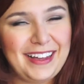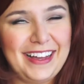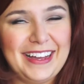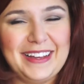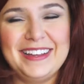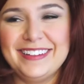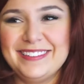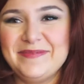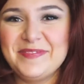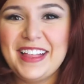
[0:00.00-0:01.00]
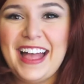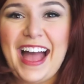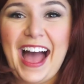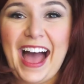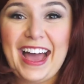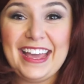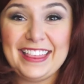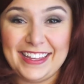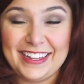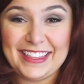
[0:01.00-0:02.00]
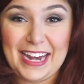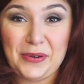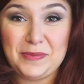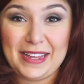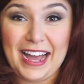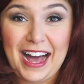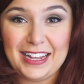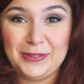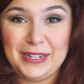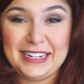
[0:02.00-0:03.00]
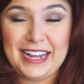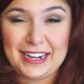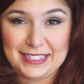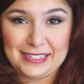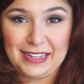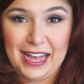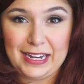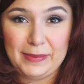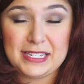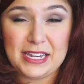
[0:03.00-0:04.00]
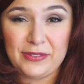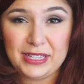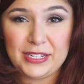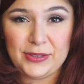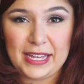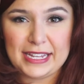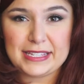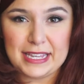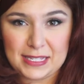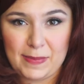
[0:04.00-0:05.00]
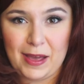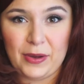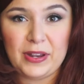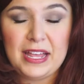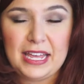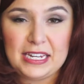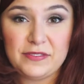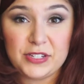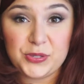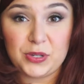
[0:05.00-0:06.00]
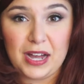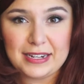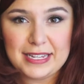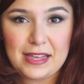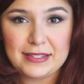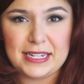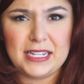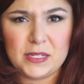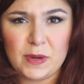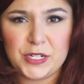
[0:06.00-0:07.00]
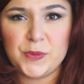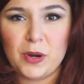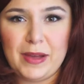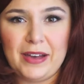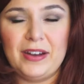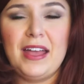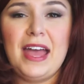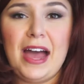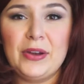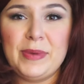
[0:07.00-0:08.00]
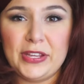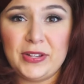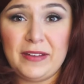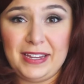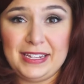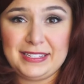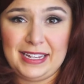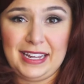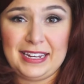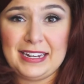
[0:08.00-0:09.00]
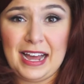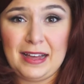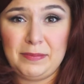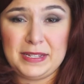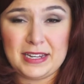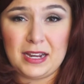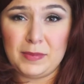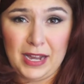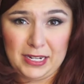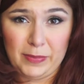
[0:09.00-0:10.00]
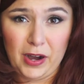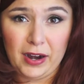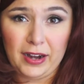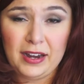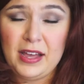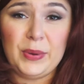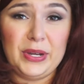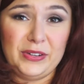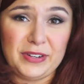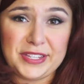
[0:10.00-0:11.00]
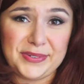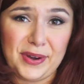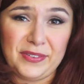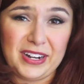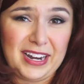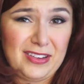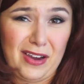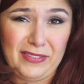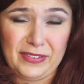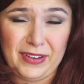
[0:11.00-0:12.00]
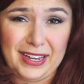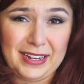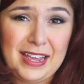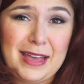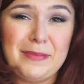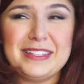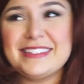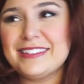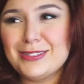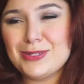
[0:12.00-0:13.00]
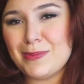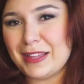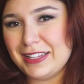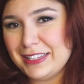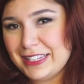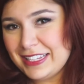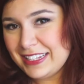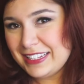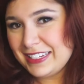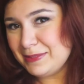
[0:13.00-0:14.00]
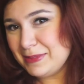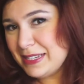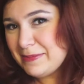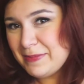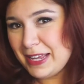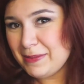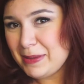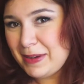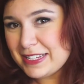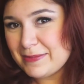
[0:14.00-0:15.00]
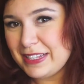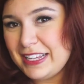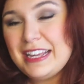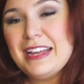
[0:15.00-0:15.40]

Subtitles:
I thought that I would make a Halloween cocktail guide because I really do think it's less about individual cocktails and it's much more about how to make your life easy and not be stuck behind a bar while your friends are over and you're having fun, but still do something a little bit, maybe possibly,